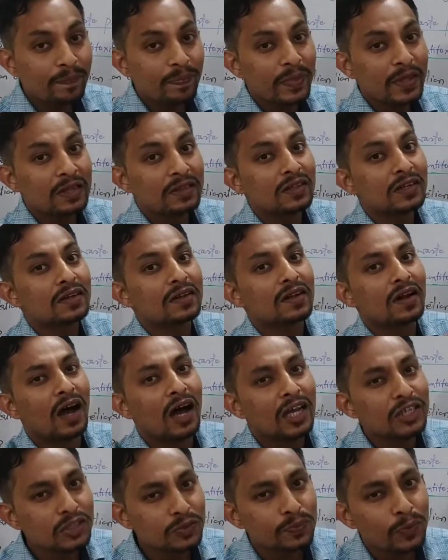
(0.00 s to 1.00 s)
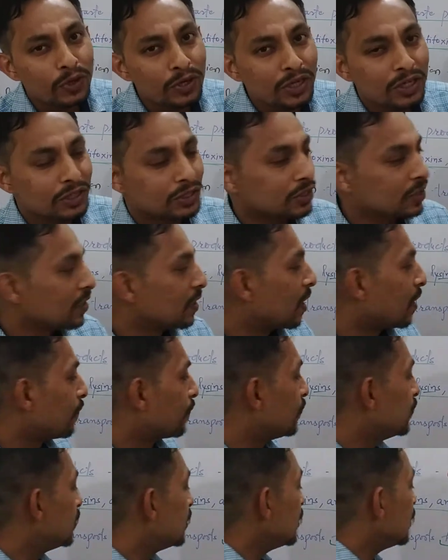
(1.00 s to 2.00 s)
in the transportation
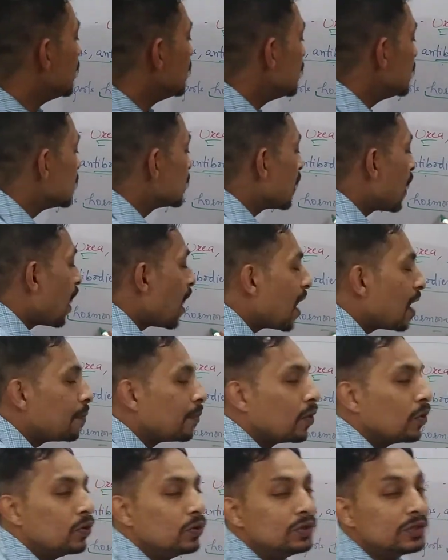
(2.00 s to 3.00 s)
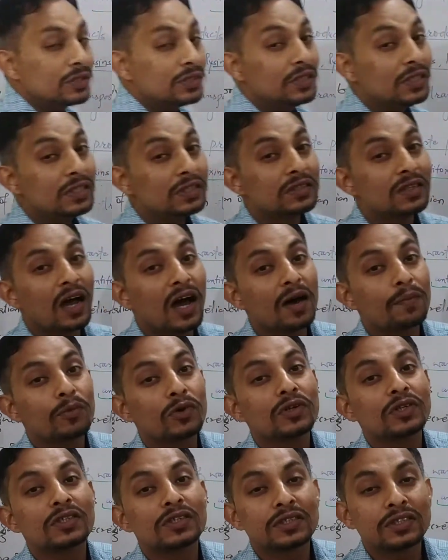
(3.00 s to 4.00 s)
of these hormones, these
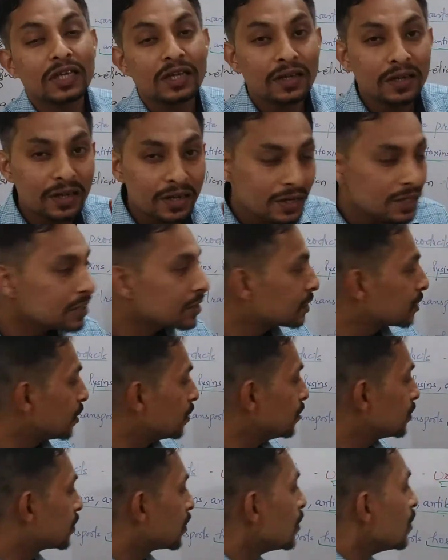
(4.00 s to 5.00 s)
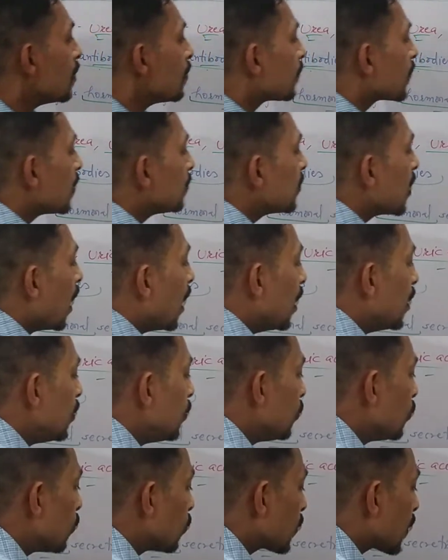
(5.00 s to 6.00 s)
hormonal secretions from the
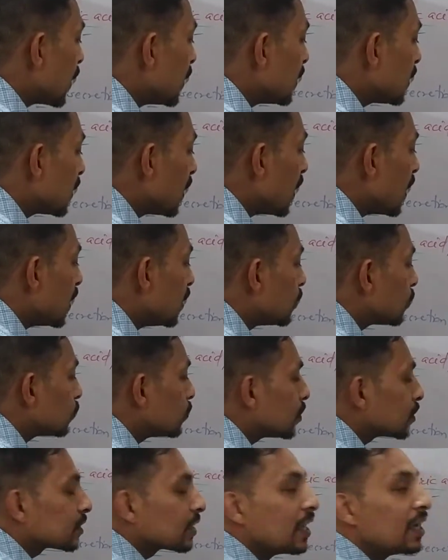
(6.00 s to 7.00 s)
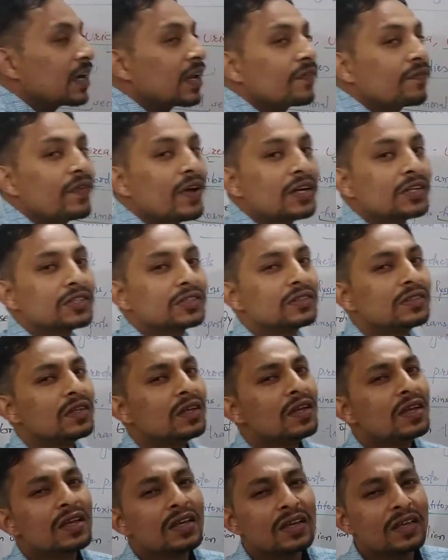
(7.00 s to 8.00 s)
endocrine gland to the site of action?
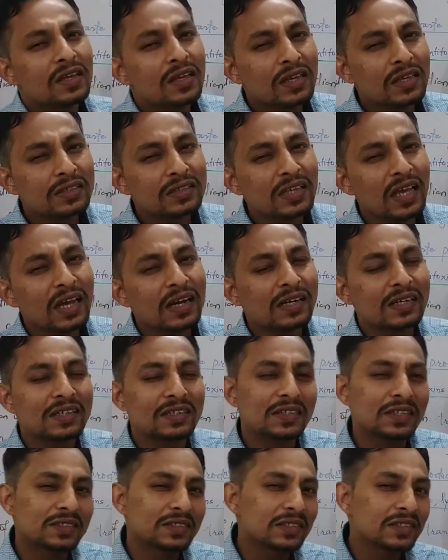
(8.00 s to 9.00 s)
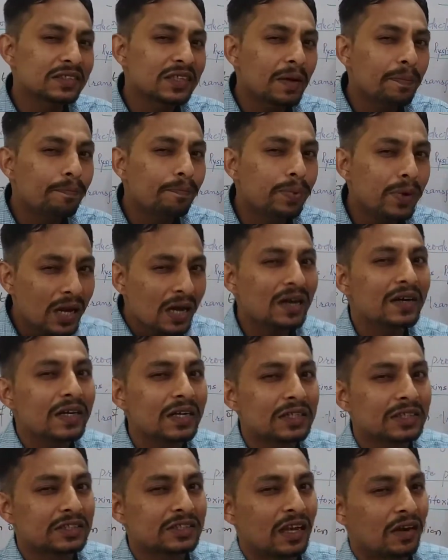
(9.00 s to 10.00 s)
Exactly, this is the blood
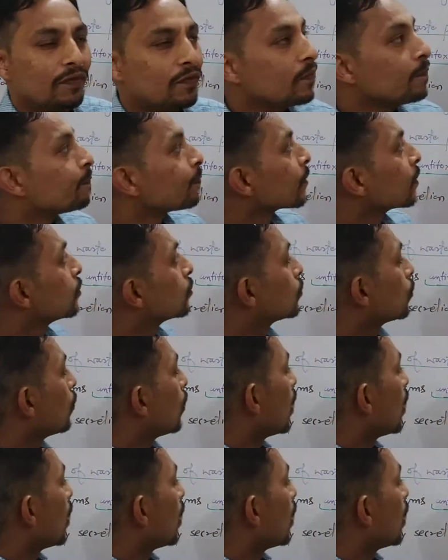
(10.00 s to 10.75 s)
itself. So